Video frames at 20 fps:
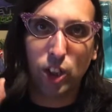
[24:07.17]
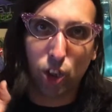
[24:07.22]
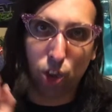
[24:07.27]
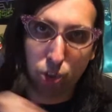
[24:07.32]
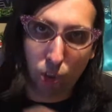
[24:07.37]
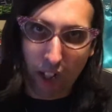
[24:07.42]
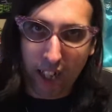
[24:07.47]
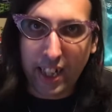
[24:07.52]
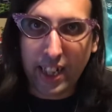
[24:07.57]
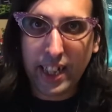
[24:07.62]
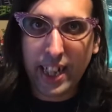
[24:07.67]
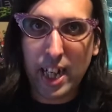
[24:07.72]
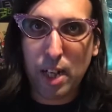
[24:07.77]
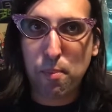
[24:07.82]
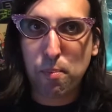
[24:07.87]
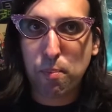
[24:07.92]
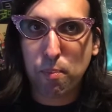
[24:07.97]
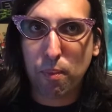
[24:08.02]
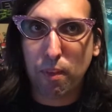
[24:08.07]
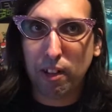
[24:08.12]
trying to
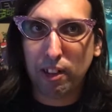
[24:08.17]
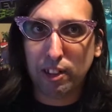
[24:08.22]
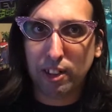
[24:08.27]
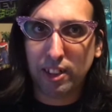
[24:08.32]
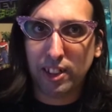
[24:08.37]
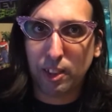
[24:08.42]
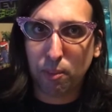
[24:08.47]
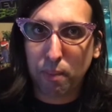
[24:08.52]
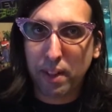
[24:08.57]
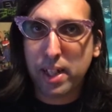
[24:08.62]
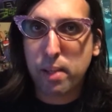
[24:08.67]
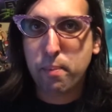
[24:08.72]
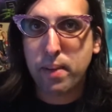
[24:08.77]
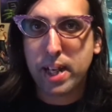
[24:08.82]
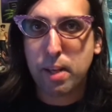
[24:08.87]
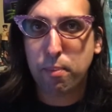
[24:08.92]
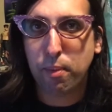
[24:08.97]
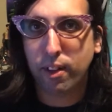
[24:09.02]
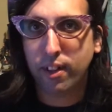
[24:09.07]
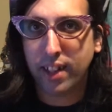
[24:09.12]
keep as many
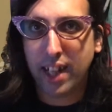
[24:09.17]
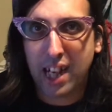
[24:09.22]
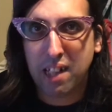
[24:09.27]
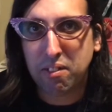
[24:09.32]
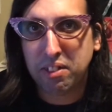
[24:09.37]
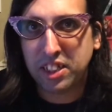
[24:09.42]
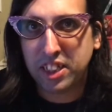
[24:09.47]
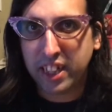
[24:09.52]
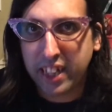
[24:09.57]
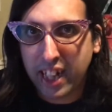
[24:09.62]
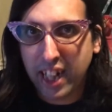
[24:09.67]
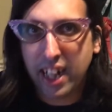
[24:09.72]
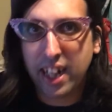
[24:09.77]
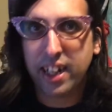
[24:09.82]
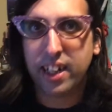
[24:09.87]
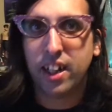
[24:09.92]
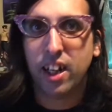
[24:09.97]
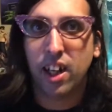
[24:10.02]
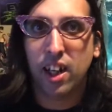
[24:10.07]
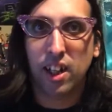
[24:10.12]
people alive as she
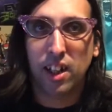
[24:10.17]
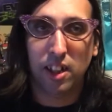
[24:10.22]
can,